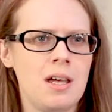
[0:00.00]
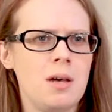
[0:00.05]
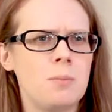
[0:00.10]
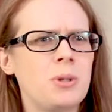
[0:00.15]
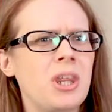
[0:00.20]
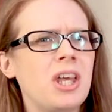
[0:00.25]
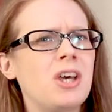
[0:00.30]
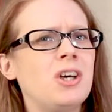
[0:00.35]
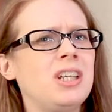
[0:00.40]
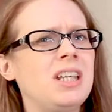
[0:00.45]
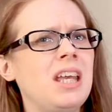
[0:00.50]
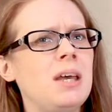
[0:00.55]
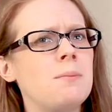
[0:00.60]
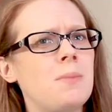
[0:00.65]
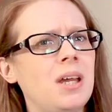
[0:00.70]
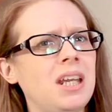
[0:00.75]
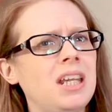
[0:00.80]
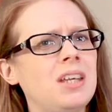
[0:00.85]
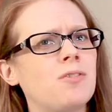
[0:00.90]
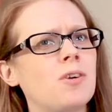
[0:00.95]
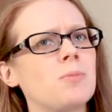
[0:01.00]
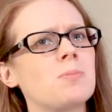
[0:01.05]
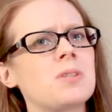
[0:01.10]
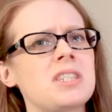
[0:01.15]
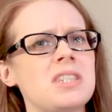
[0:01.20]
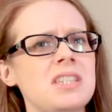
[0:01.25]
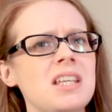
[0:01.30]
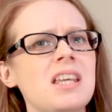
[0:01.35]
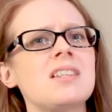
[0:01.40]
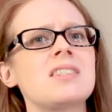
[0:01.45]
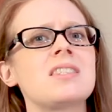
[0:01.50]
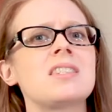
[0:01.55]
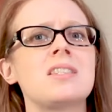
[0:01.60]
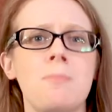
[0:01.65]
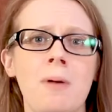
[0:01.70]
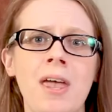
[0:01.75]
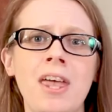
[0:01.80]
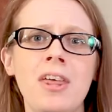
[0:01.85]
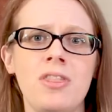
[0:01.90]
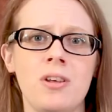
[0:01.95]
but they couldn't get money from the states to
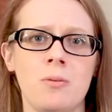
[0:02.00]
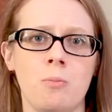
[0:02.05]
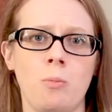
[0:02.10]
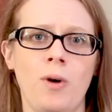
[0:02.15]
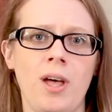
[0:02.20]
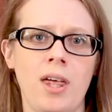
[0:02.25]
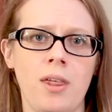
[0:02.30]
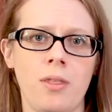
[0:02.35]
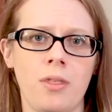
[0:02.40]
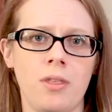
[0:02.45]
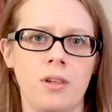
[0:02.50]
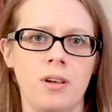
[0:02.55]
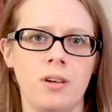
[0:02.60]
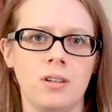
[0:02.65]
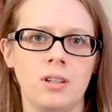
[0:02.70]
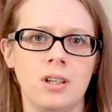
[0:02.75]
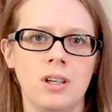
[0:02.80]
pay them with.